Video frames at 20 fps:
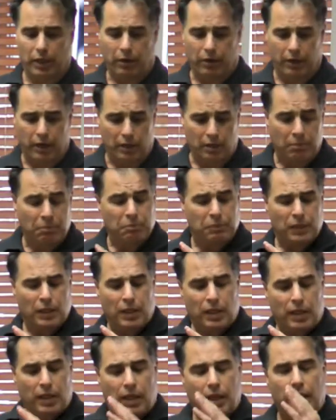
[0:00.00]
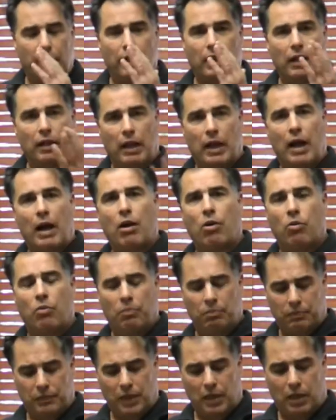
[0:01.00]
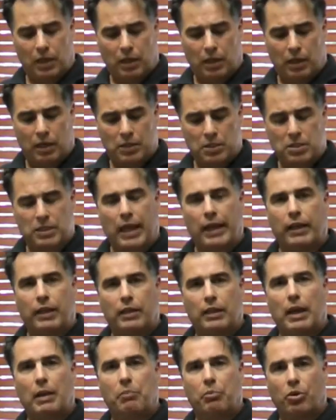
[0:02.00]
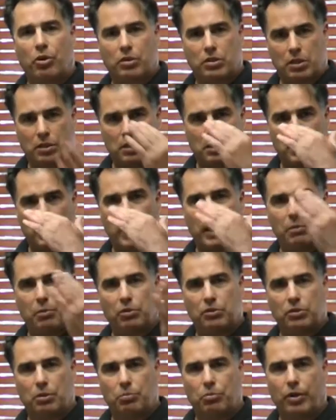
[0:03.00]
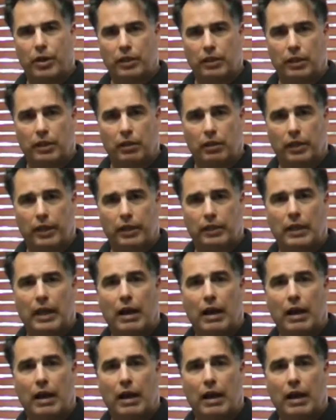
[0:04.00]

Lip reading: area and how steady that person's able to bring their leg